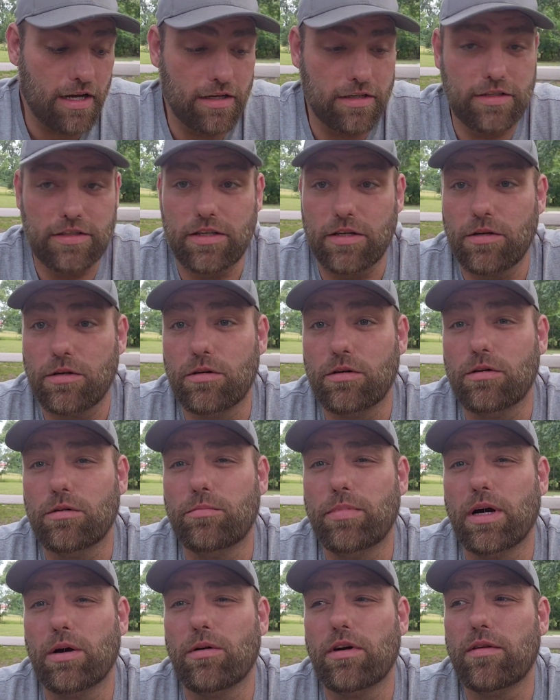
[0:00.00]
So,
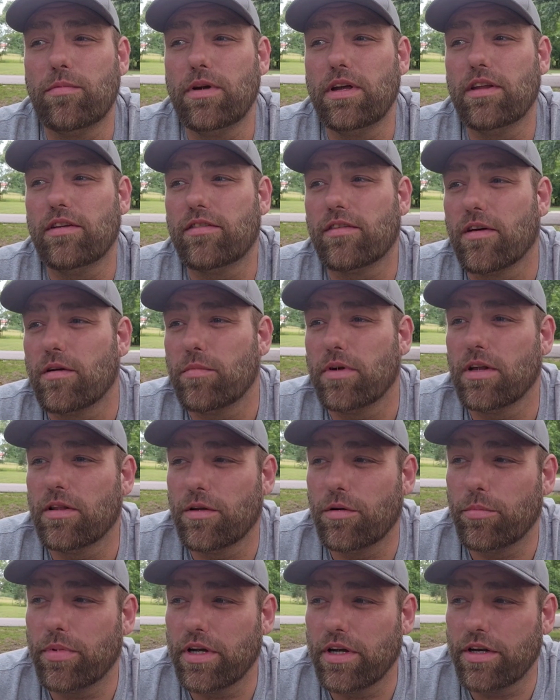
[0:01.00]
bear with me. This is going to be a
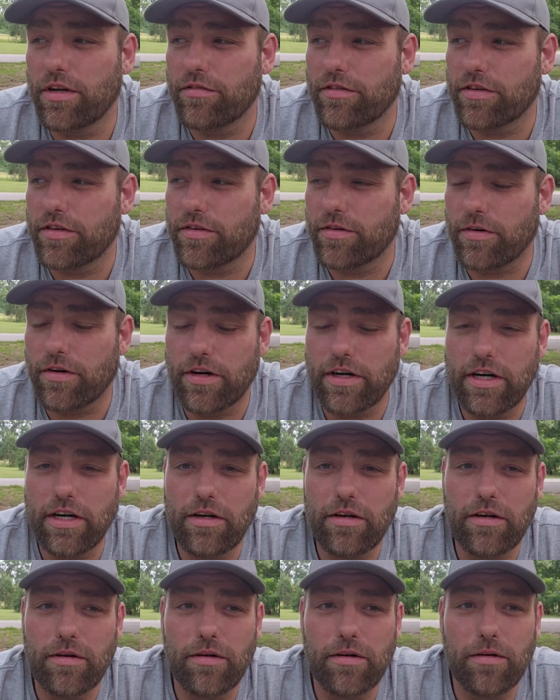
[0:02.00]
little bit of a
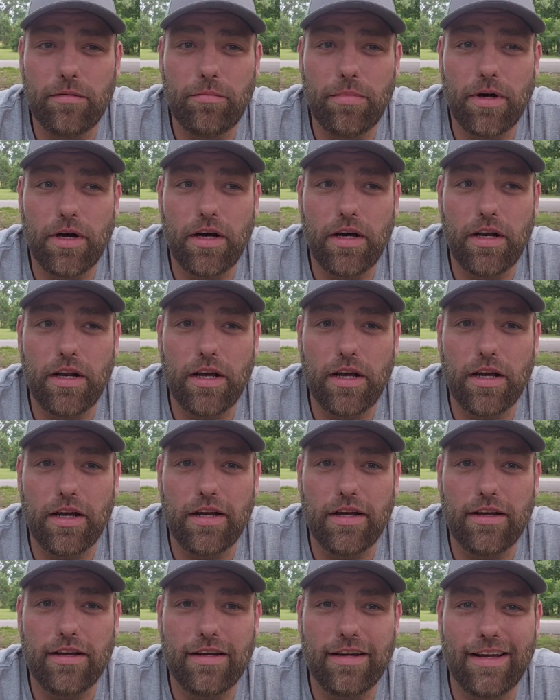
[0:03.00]
story, but
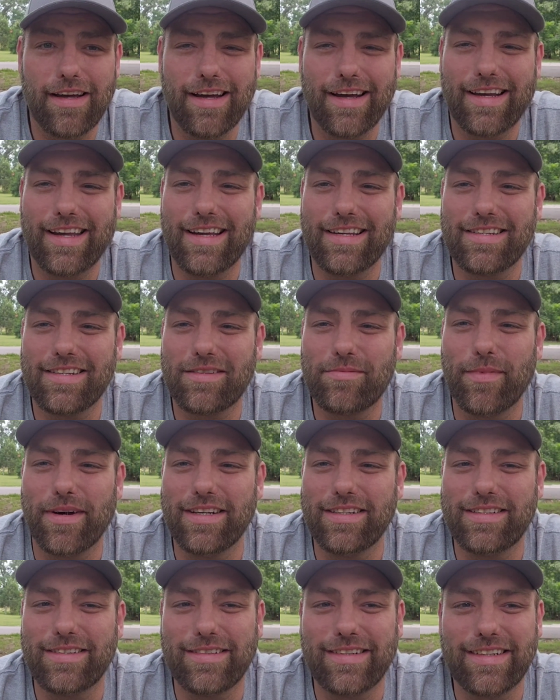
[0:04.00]
I guess it's my
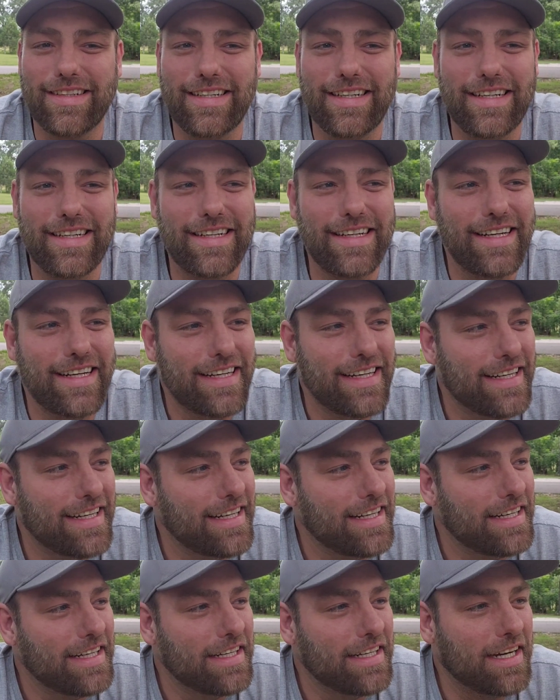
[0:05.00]
story, and
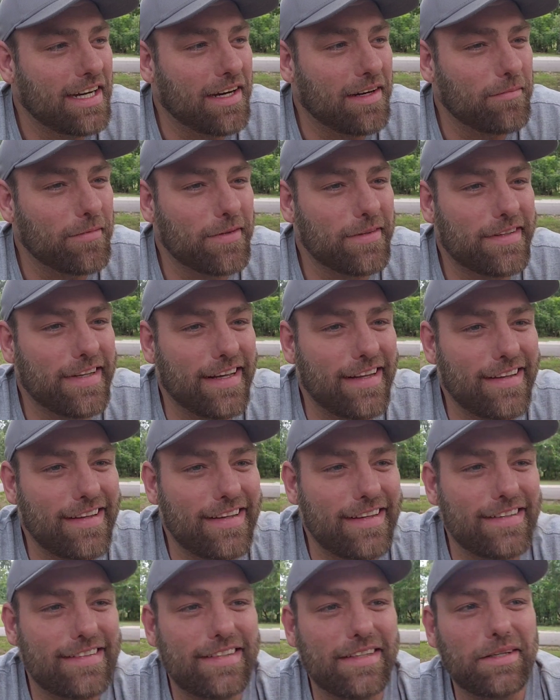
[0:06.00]
I'm going to tell
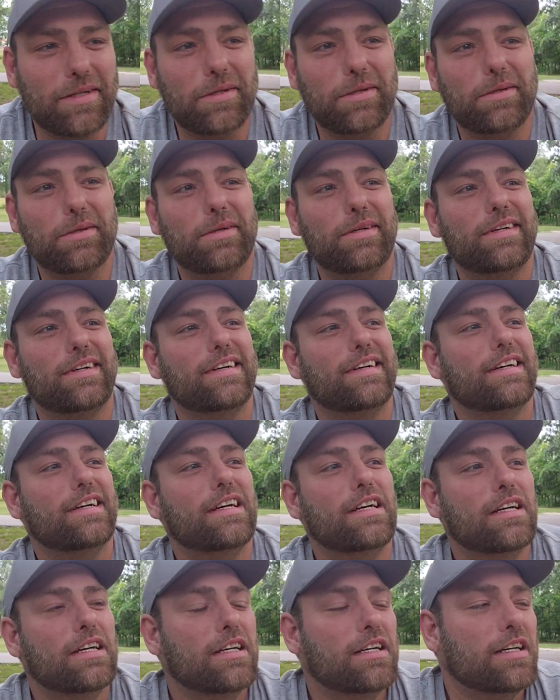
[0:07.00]
it. So,
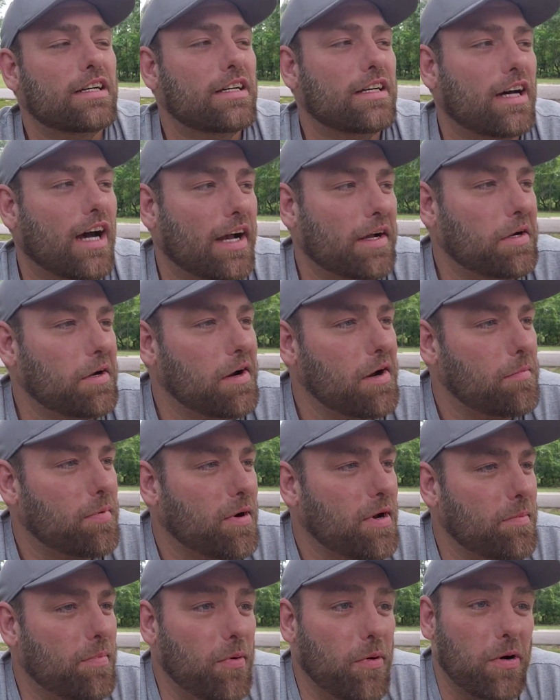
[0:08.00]
I grew up
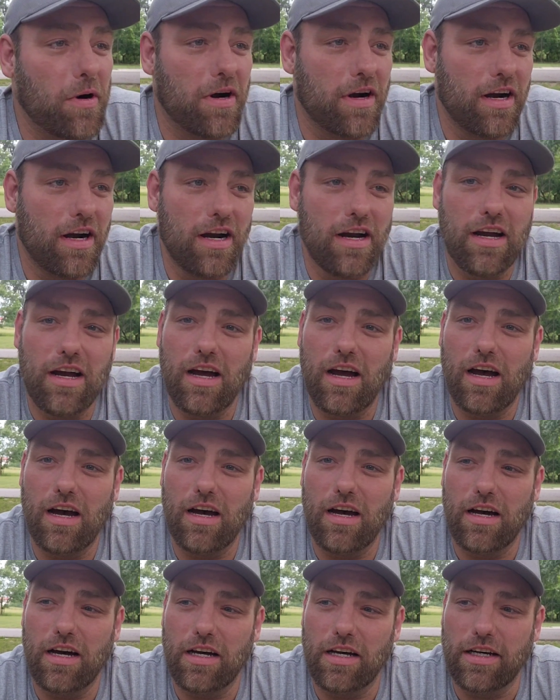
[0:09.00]
pretty poor
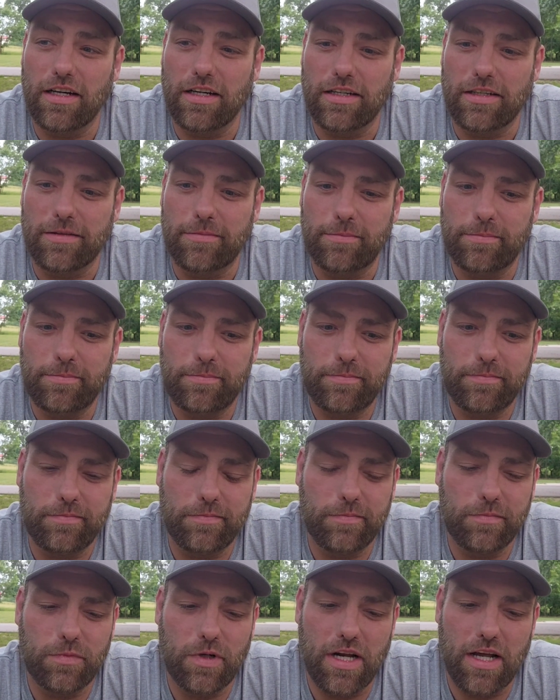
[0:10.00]

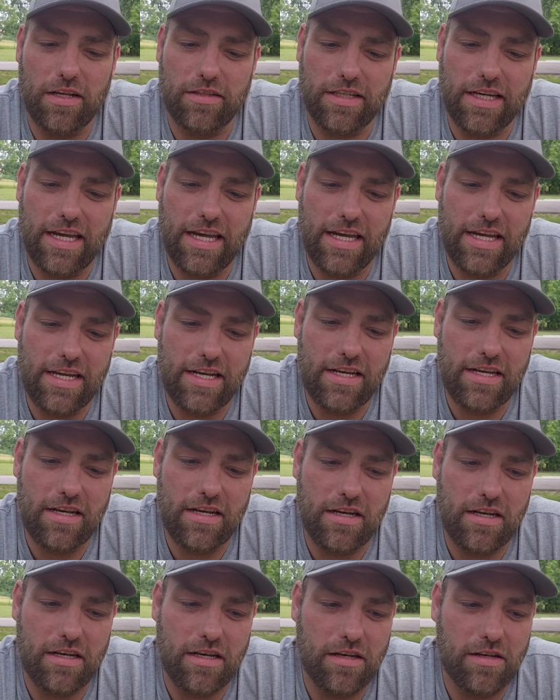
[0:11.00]
when I was a kid.
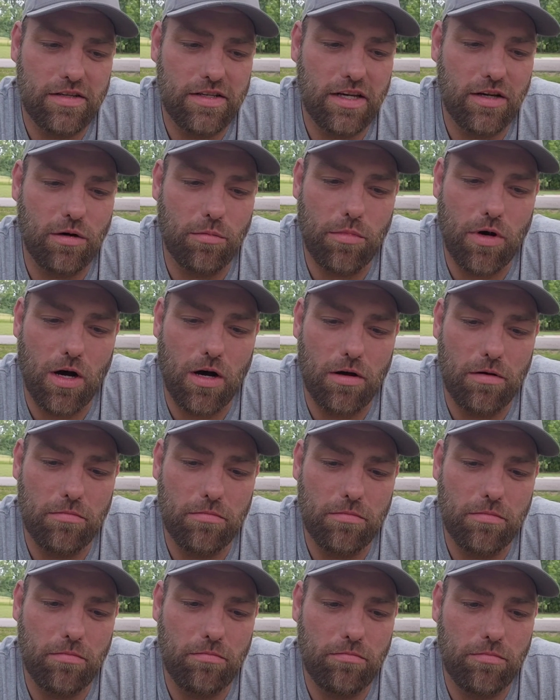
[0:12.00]
Single
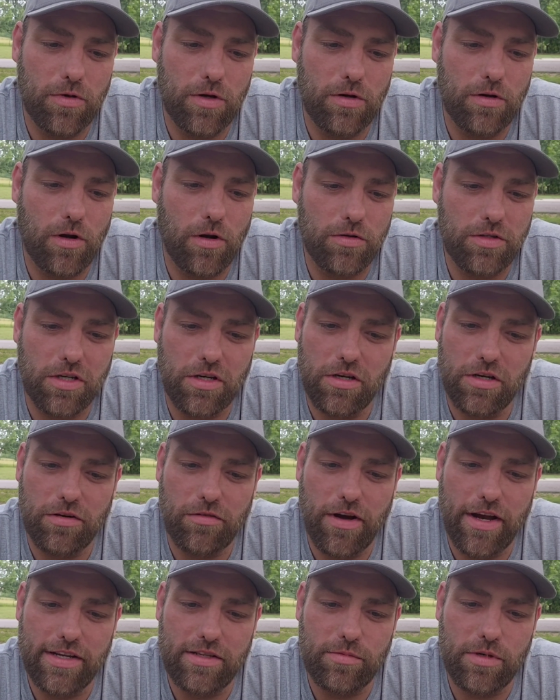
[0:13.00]
mom, doing all she could to
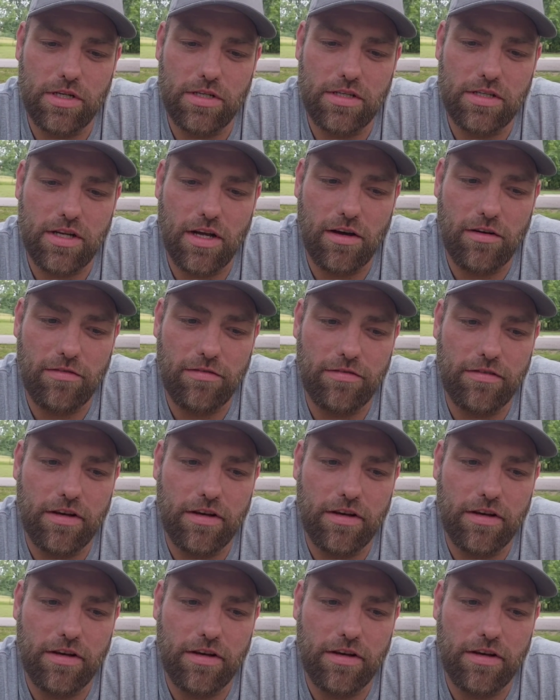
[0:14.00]
raise me and stuff.